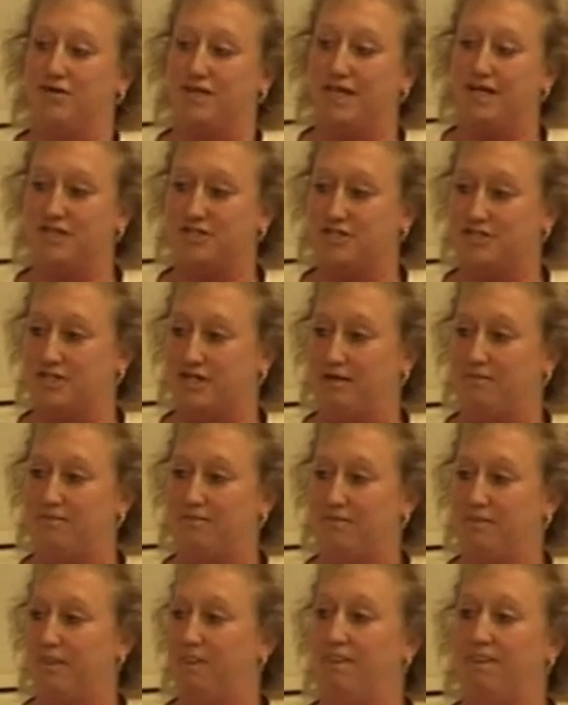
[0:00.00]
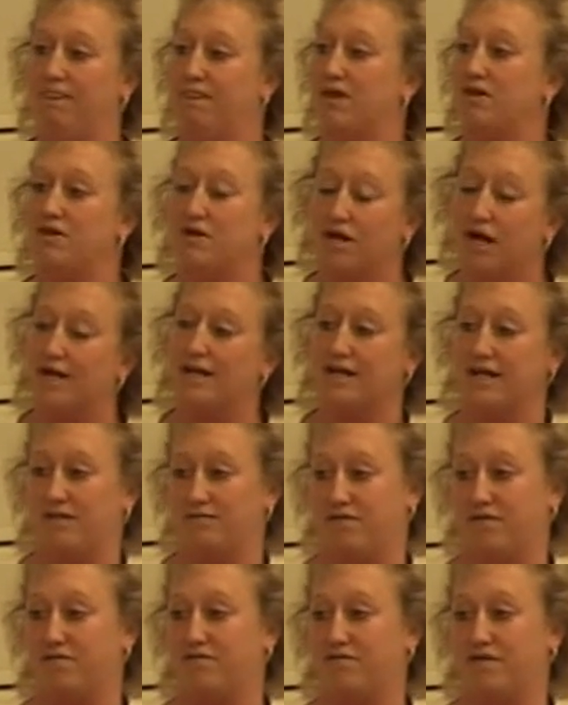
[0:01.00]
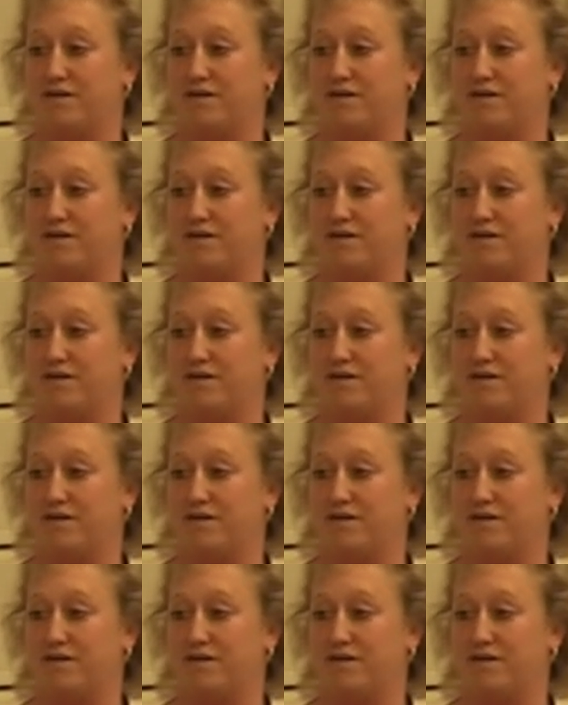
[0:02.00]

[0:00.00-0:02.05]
I'd like to be part of and would like to